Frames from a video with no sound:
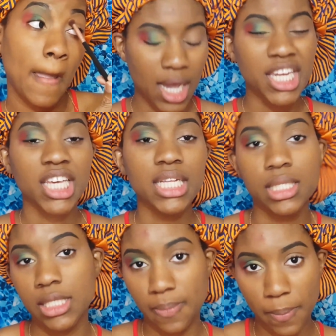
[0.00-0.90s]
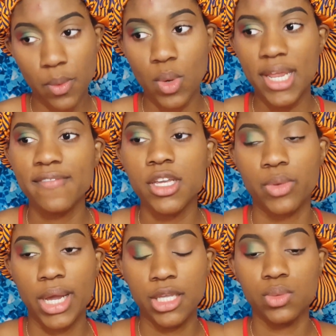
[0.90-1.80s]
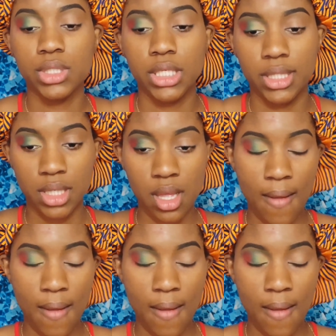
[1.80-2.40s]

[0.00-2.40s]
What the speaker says: Another tip, whenever you are using